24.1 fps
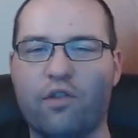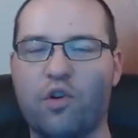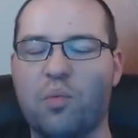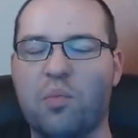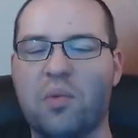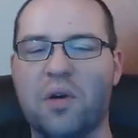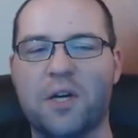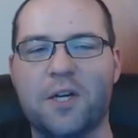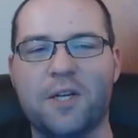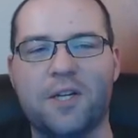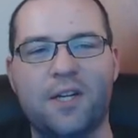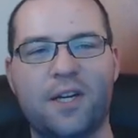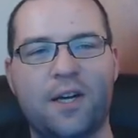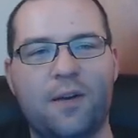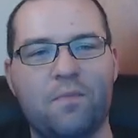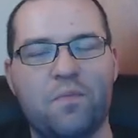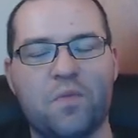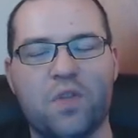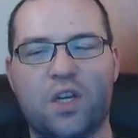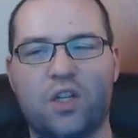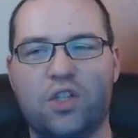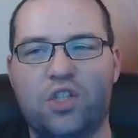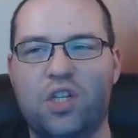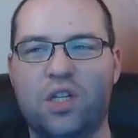but
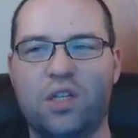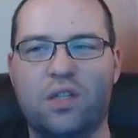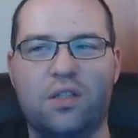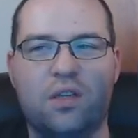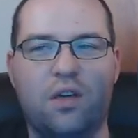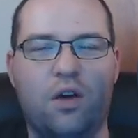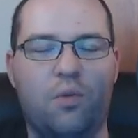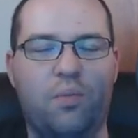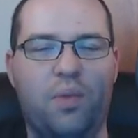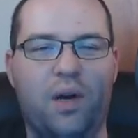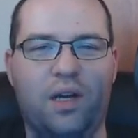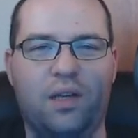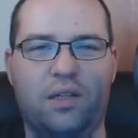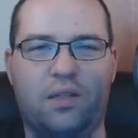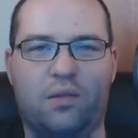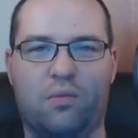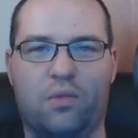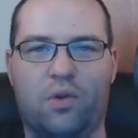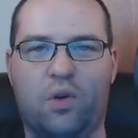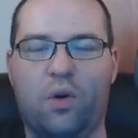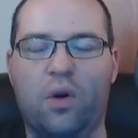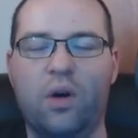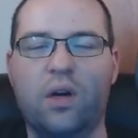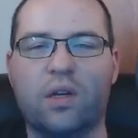just go buy some
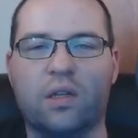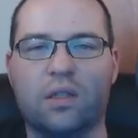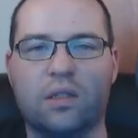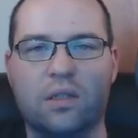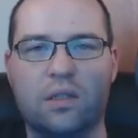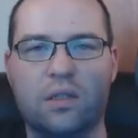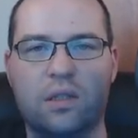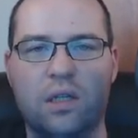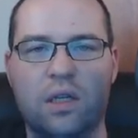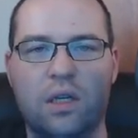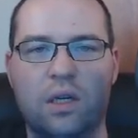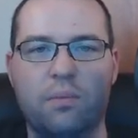coins.